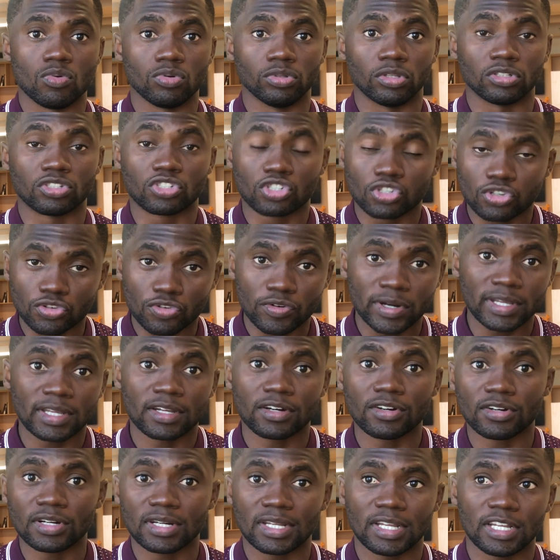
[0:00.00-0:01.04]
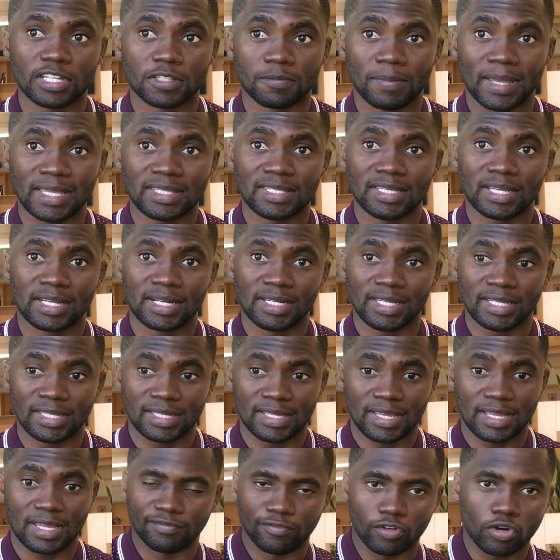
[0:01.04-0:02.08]
the trigger is basically
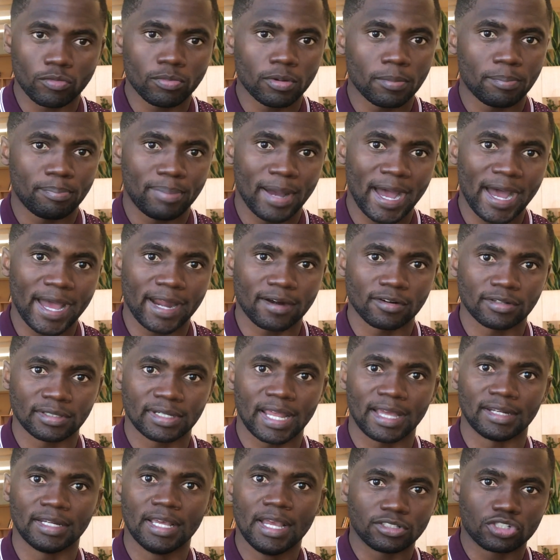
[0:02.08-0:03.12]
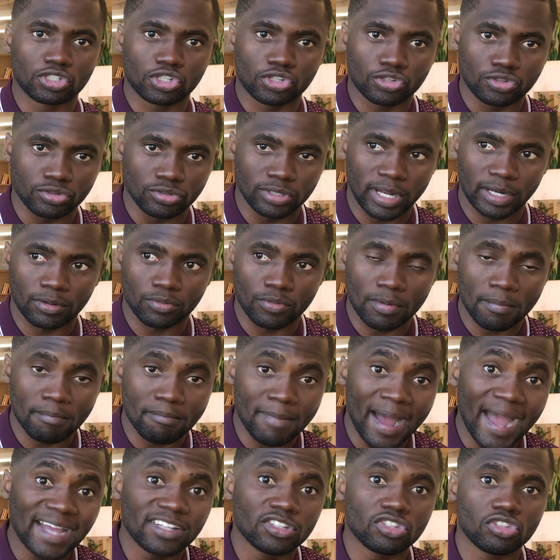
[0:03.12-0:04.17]
verbal pattern that
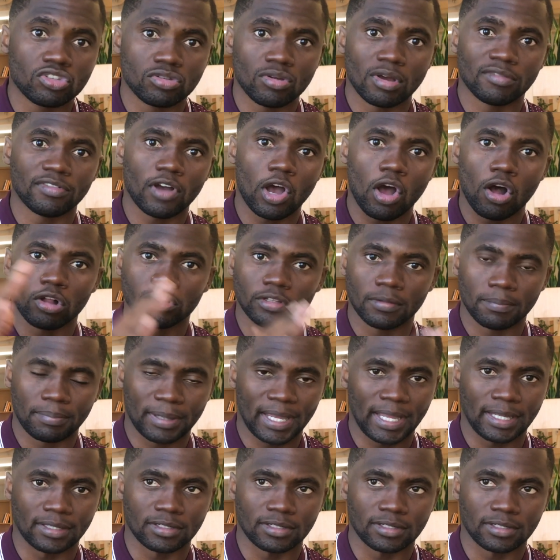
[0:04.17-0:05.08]
reminds you of all the pain.